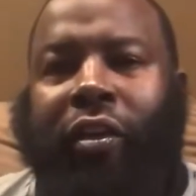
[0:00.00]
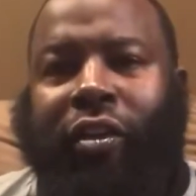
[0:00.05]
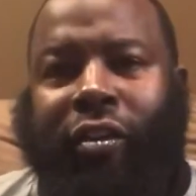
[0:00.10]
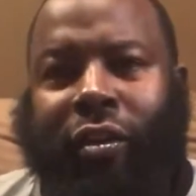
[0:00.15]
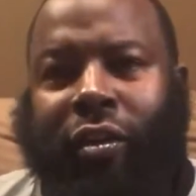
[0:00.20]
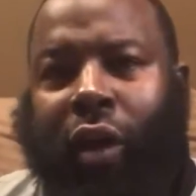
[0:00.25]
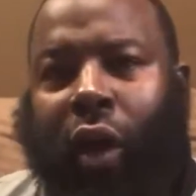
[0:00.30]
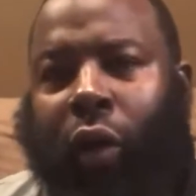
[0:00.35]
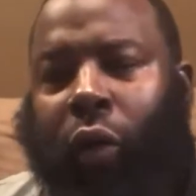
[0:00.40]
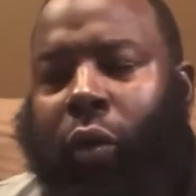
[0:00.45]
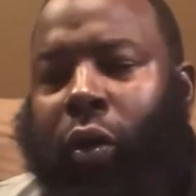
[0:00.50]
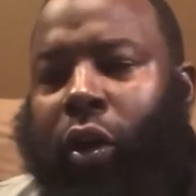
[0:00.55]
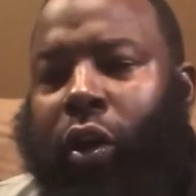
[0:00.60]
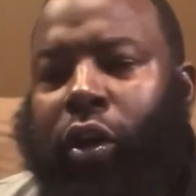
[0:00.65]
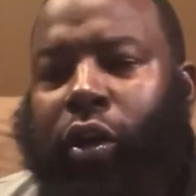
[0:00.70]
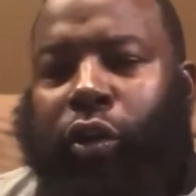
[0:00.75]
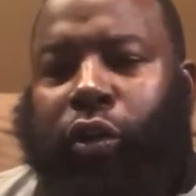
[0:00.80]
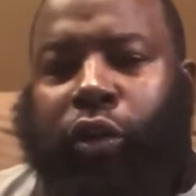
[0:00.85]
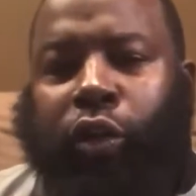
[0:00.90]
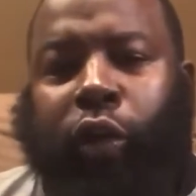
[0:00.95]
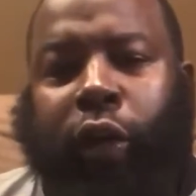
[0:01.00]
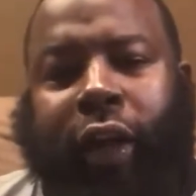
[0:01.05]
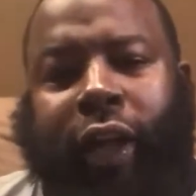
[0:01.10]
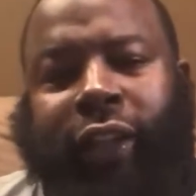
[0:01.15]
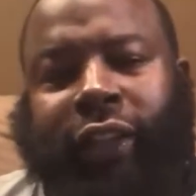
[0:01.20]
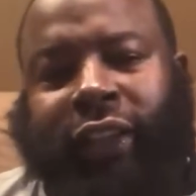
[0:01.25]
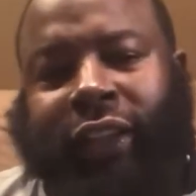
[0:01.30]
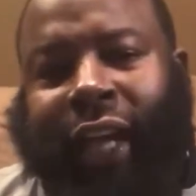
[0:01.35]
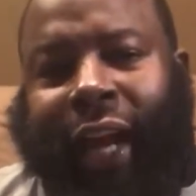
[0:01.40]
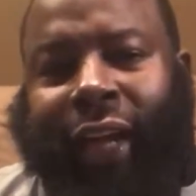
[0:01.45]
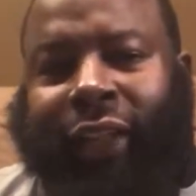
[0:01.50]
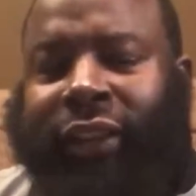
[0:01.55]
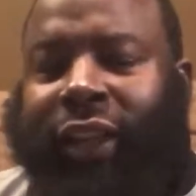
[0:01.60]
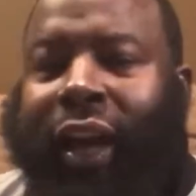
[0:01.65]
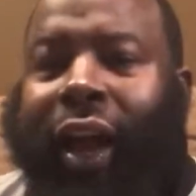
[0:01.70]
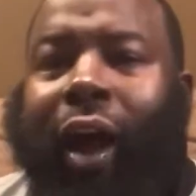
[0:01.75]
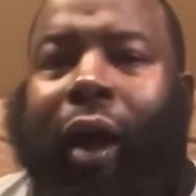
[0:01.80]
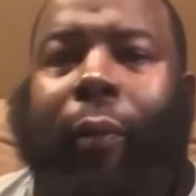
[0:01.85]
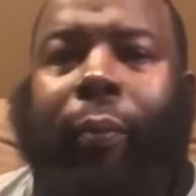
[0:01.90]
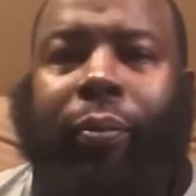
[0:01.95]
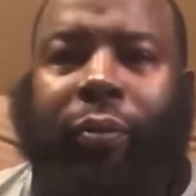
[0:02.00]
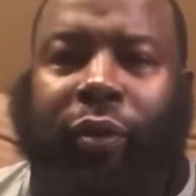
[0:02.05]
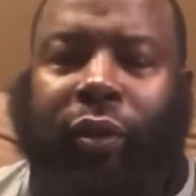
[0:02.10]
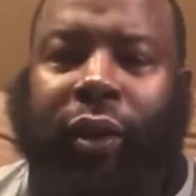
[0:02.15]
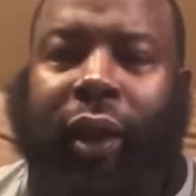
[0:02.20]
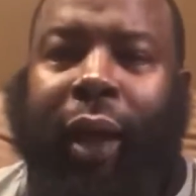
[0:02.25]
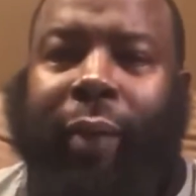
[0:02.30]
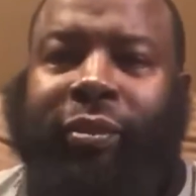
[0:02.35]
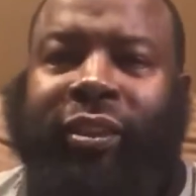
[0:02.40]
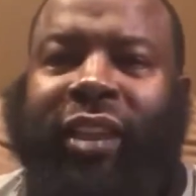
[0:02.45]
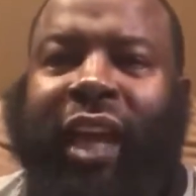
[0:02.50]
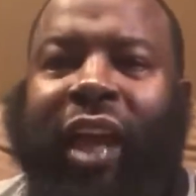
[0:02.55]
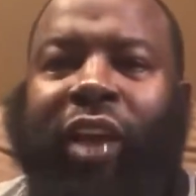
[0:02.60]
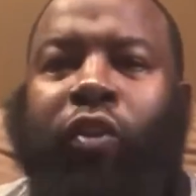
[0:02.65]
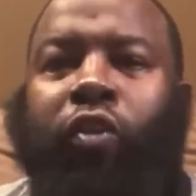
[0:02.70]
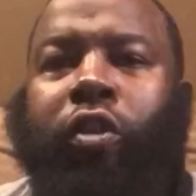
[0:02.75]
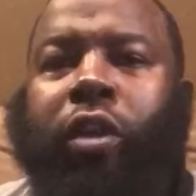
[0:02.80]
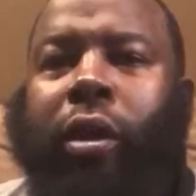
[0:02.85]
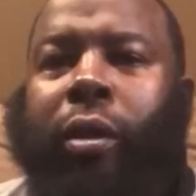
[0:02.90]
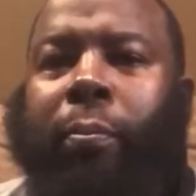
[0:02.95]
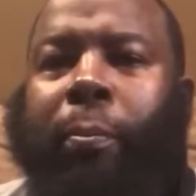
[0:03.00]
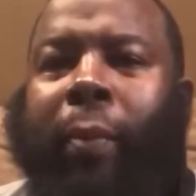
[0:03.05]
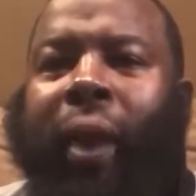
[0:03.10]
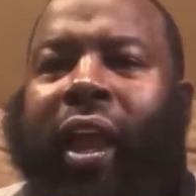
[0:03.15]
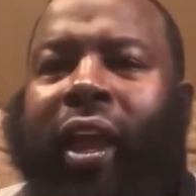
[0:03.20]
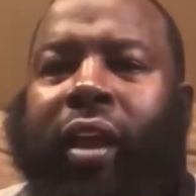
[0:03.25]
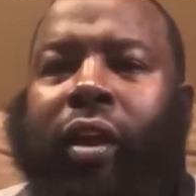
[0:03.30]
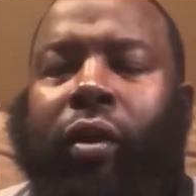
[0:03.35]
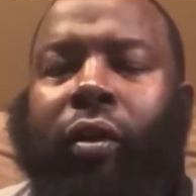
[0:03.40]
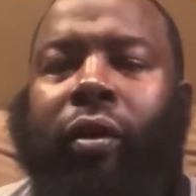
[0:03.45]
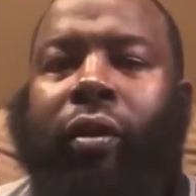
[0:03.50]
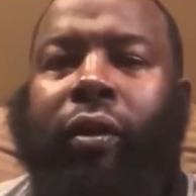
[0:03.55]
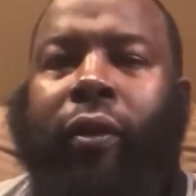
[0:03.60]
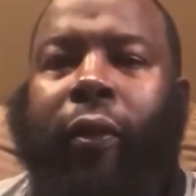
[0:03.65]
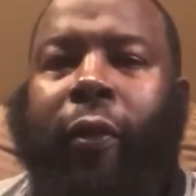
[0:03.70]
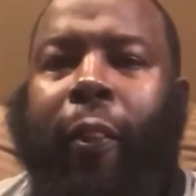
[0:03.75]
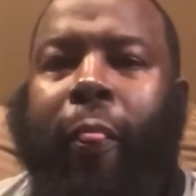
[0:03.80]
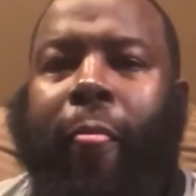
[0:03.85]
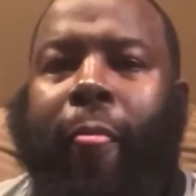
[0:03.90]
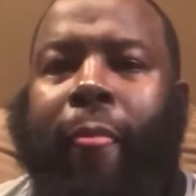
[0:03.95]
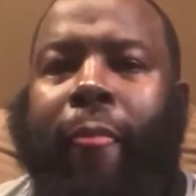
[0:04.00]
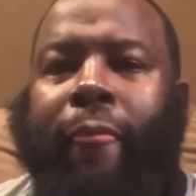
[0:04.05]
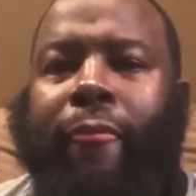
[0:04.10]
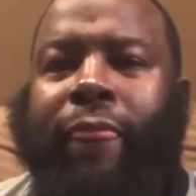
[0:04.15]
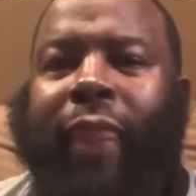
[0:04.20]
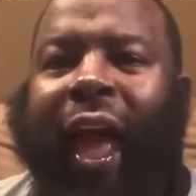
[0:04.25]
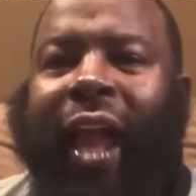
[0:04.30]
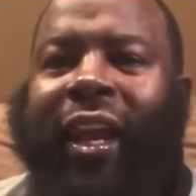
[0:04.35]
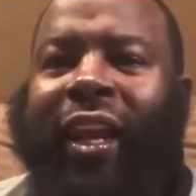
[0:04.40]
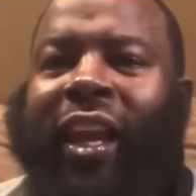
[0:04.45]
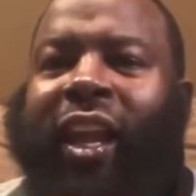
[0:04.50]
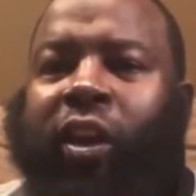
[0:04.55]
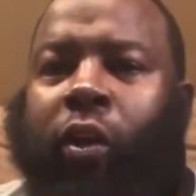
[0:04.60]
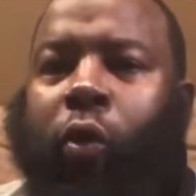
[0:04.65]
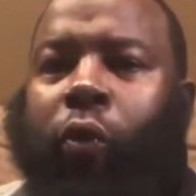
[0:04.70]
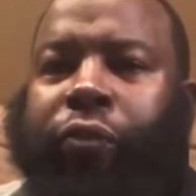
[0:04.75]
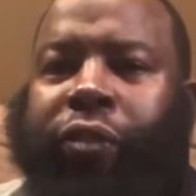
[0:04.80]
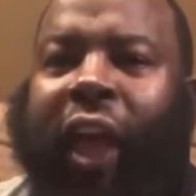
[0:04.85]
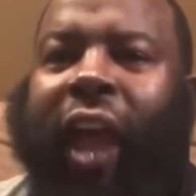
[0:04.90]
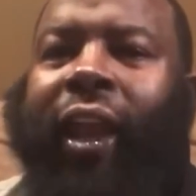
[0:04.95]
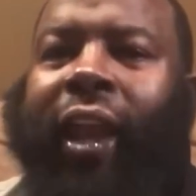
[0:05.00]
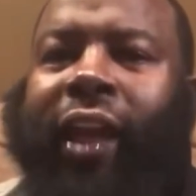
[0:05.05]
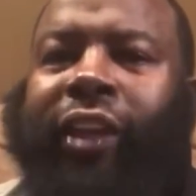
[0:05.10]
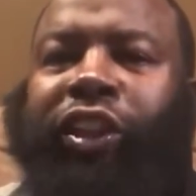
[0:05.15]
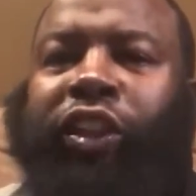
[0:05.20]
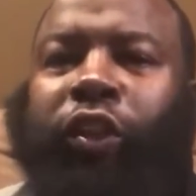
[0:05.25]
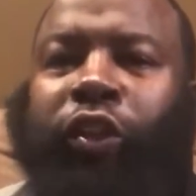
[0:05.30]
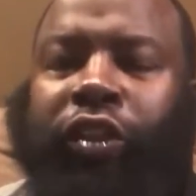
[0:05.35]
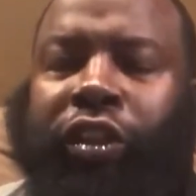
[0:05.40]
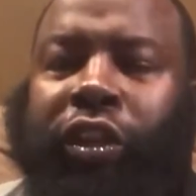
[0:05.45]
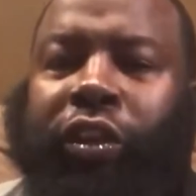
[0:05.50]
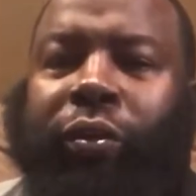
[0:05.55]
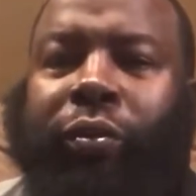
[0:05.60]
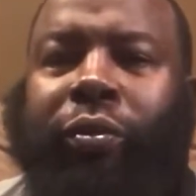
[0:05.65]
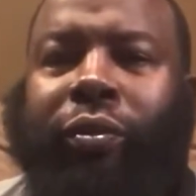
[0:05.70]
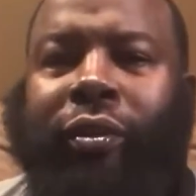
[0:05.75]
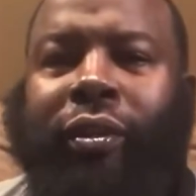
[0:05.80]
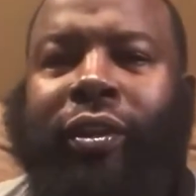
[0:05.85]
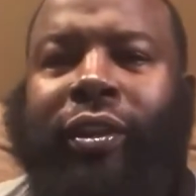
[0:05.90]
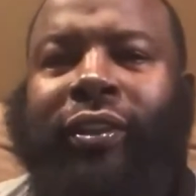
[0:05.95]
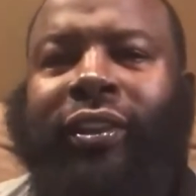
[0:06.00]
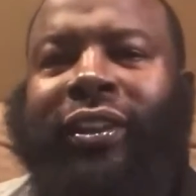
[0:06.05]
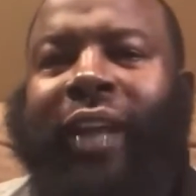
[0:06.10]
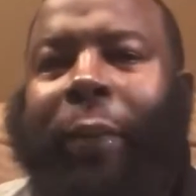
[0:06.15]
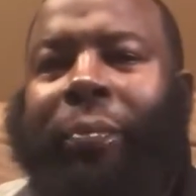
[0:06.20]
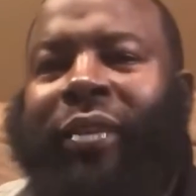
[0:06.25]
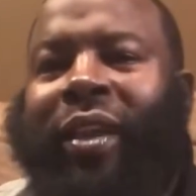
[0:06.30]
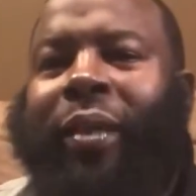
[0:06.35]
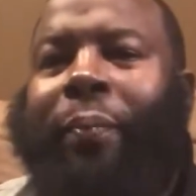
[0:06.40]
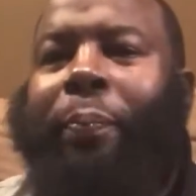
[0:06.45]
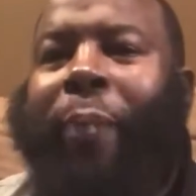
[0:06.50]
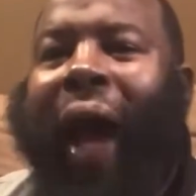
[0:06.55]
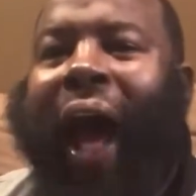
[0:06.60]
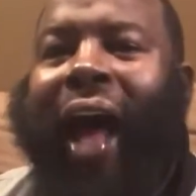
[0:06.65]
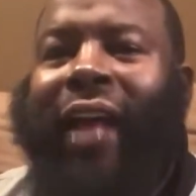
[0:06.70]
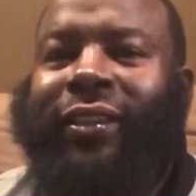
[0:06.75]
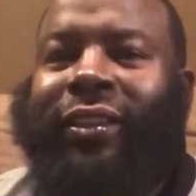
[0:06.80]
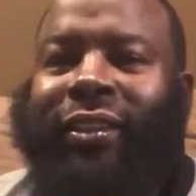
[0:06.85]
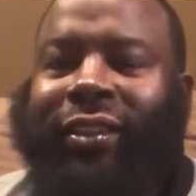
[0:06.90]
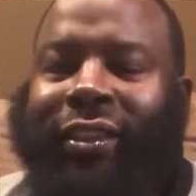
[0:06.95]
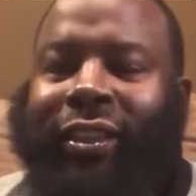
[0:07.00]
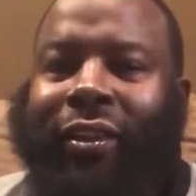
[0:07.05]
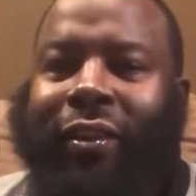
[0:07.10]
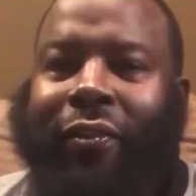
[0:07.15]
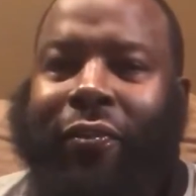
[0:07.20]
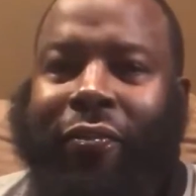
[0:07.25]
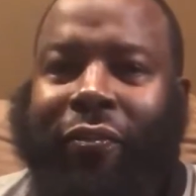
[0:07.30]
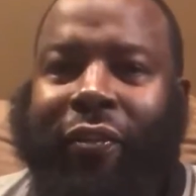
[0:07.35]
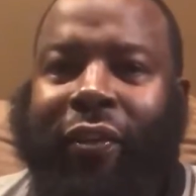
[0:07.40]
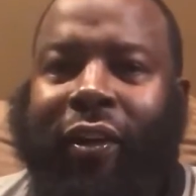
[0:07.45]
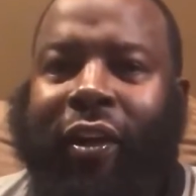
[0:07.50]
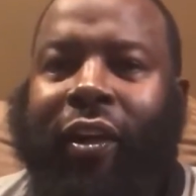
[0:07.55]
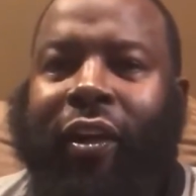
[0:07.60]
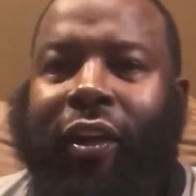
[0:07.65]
You know, you can change it up. You know what I'm saying? You can make that legal thing that you do something positive.